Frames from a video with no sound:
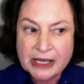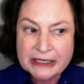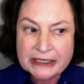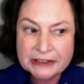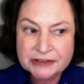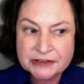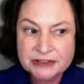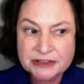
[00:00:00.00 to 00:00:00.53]

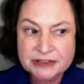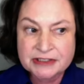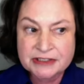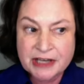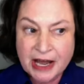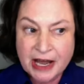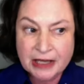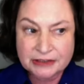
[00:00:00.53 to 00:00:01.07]
It does
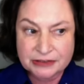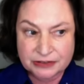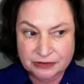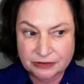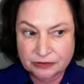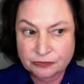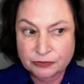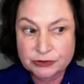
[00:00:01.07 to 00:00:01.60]
not
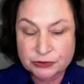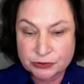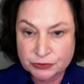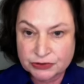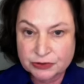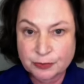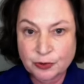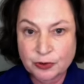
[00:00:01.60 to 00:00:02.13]

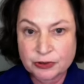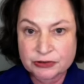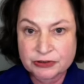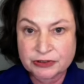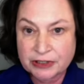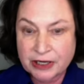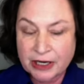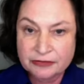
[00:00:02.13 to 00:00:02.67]
reduce
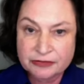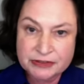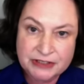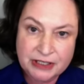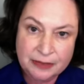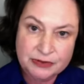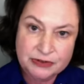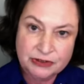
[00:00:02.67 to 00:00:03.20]
abortion.
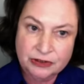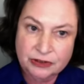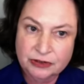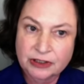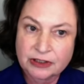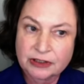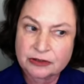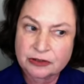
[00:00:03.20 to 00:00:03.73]
Contraception
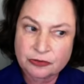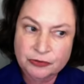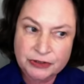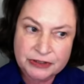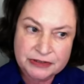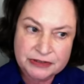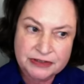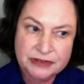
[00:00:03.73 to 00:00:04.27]

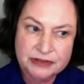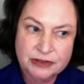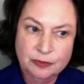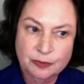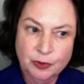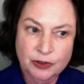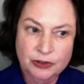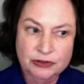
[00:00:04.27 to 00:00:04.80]
increases
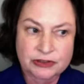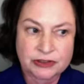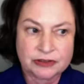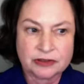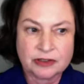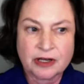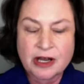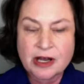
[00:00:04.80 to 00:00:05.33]

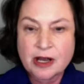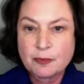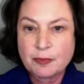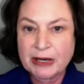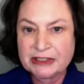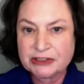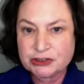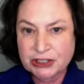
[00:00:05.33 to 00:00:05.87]
abortion
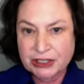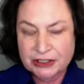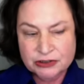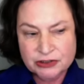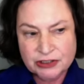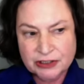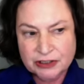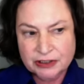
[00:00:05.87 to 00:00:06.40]
by
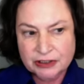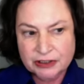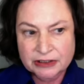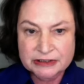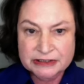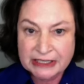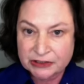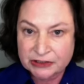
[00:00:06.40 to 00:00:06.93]
changing
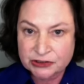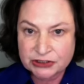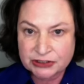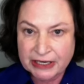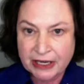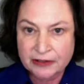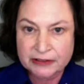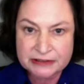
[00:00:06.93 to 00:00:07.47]

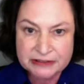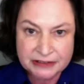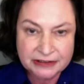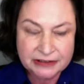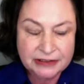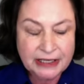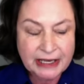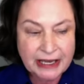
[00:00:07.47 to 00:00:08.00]

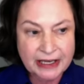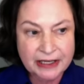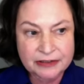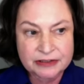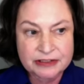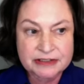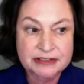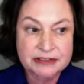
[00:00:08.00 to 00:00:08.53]
intentionality,
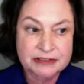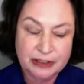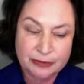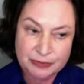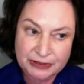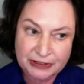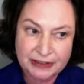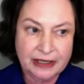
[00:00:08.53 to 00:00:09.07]
and this is
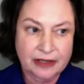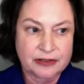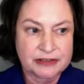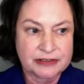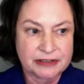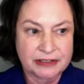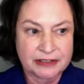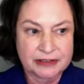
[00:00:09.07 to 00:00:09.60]
something else
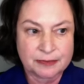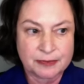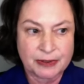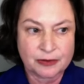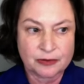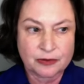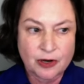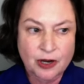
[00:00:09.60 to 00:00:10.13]
that has
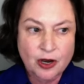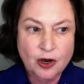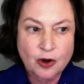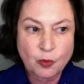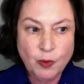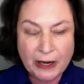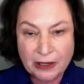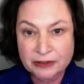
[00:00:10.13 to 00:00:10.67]
been
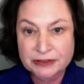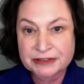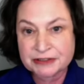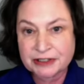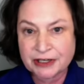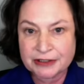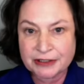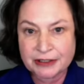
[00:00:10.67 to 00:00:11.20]
well
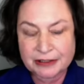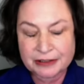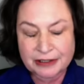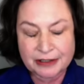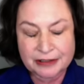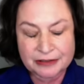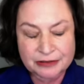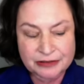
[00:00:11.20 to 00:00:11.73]
studied
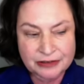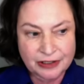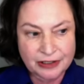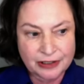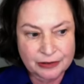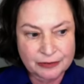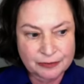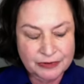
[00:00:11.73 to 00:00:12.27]
and
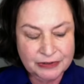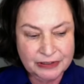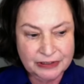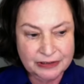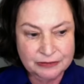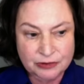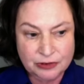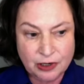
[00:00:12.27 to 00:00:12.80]
uh, that
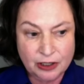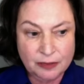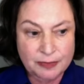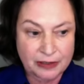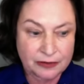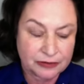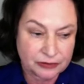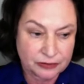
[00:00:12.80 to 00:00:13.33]
I talk
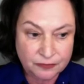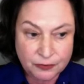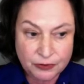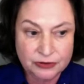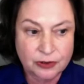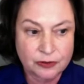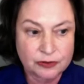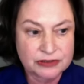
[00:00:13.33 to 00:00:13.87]
about in the
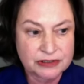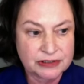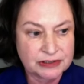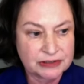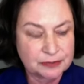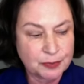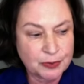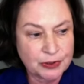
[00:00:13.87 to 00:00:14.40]
footnotes to
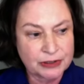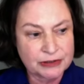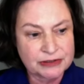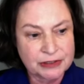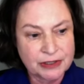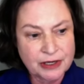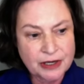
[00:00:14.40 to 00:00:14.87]
these books.